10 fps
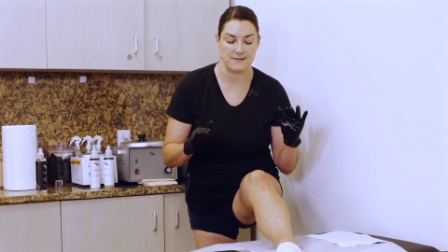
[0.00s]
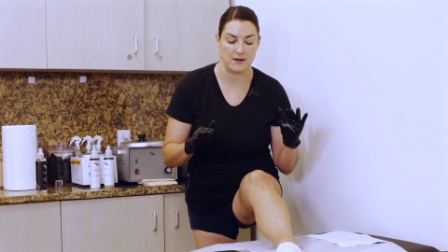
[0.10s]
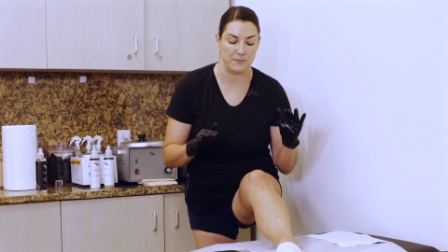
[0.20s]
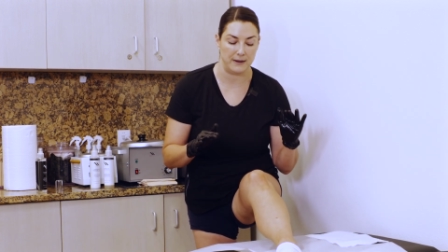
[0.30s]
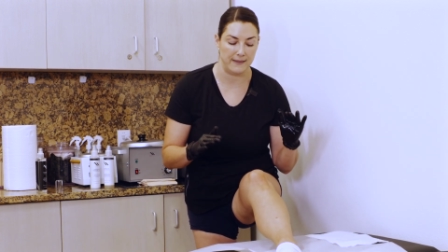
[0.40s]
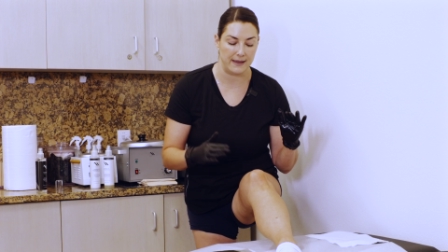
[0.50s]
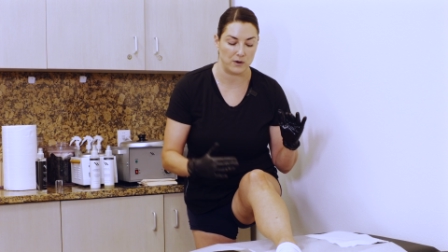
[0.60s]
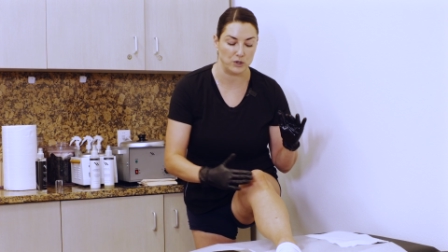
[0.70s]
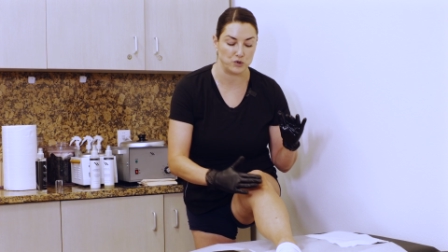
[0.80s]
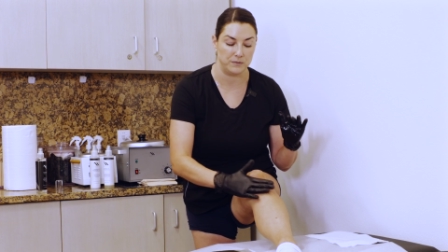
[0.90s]
on my
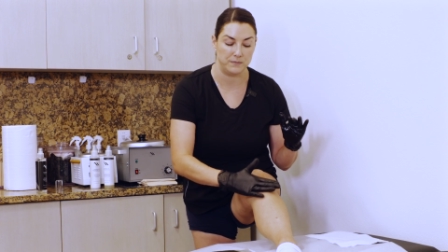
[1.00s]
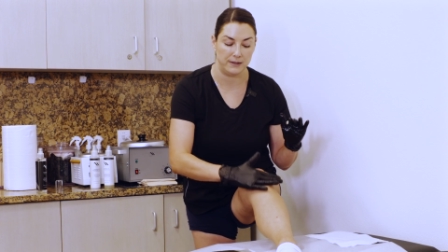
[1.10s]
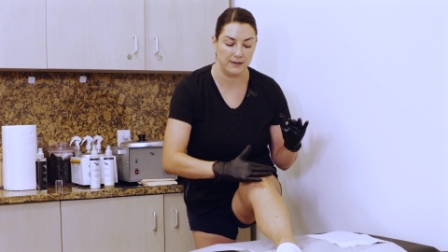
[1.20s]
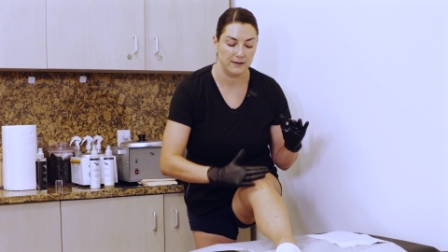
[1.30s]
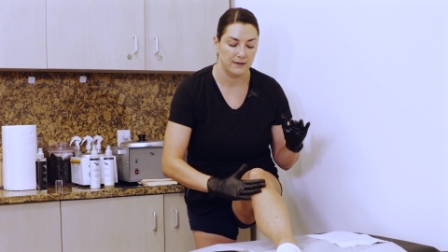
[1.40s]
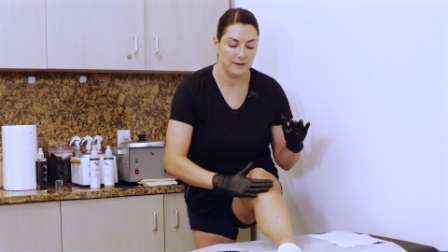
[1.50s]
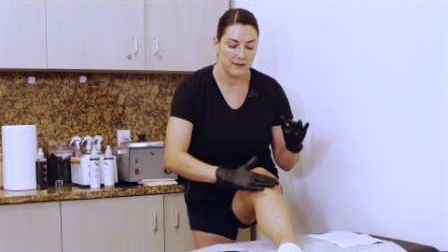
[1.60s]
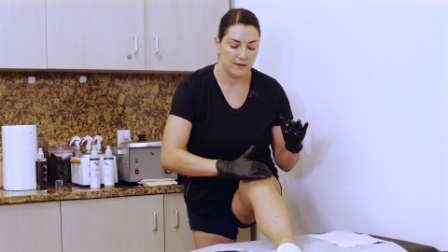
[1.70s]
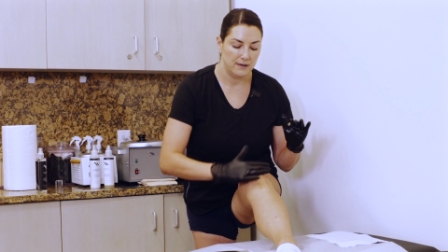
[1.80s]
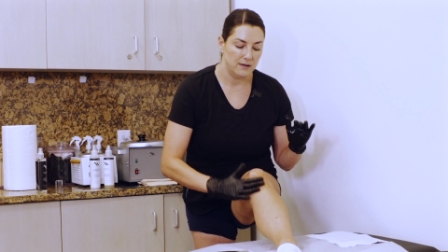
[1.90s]
leg, which would be
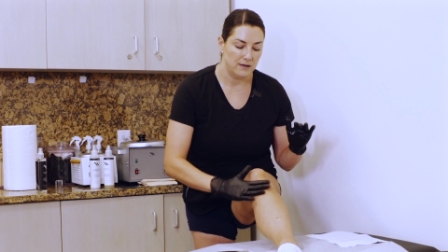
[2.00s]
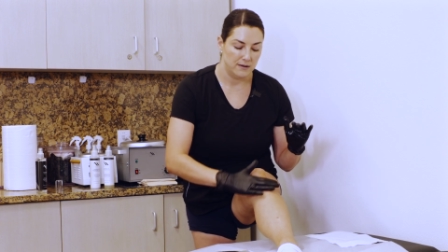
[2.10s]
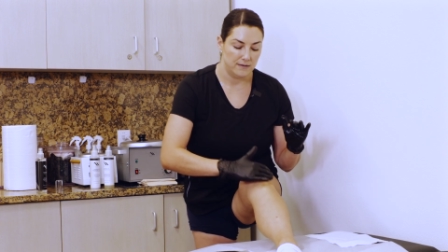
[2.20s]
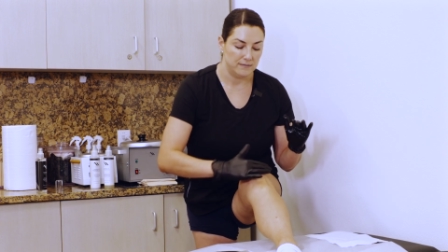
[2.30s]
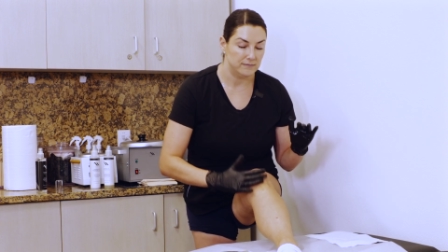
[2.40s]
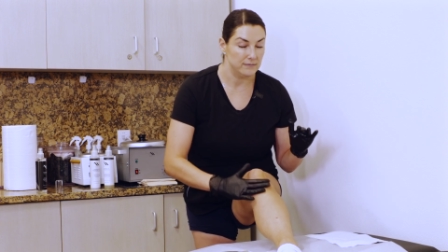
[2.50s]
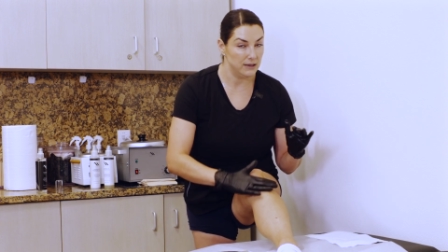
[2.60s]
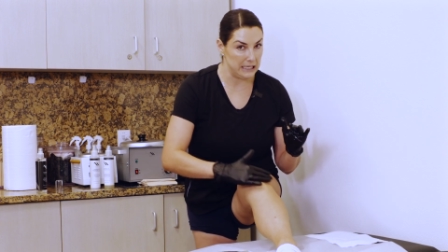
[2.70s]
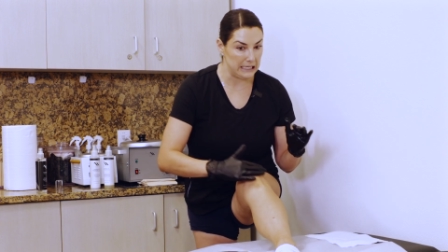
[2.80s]
the